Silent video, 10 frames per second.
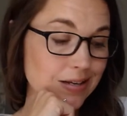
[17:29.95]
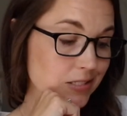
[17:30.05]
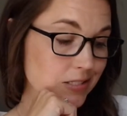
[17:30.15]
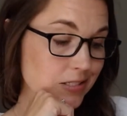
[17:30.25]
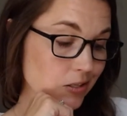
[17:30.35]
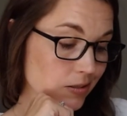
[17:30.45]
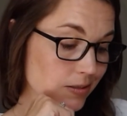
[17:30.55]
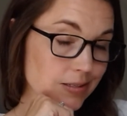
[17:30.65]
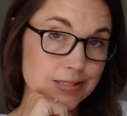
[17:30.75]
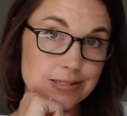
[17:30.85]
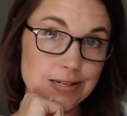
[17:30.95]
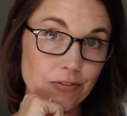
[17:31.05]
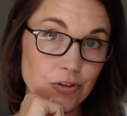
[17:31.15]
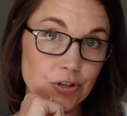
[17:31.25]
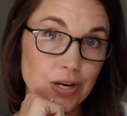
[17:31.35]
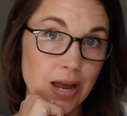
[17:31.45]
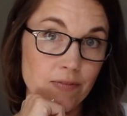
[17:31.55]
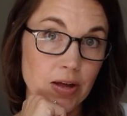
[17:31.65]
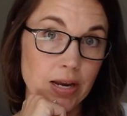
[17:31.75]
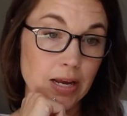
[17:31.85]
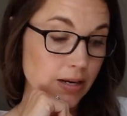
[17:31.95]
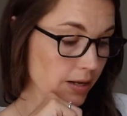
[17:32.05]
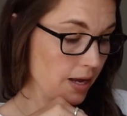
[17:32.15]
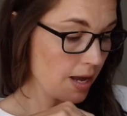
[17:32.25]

It's definitely good to have on hand.